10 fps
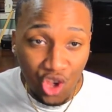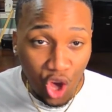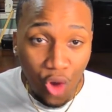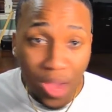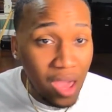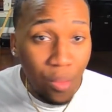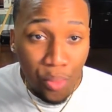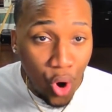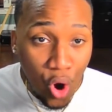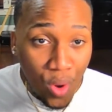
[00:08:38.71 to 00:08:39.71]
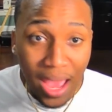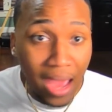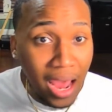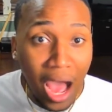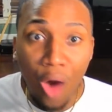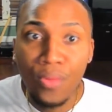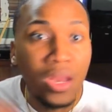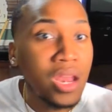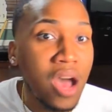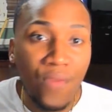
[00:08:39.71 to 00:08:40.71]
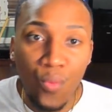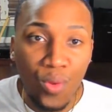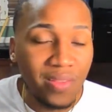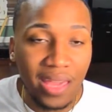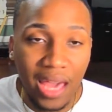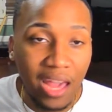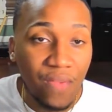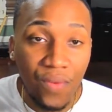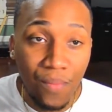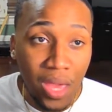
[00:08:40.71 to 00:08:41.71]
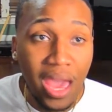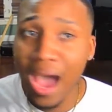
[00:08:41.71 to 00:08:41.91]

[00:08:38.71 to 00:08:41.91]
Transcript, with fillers: show being boring at all. Never was the case for me.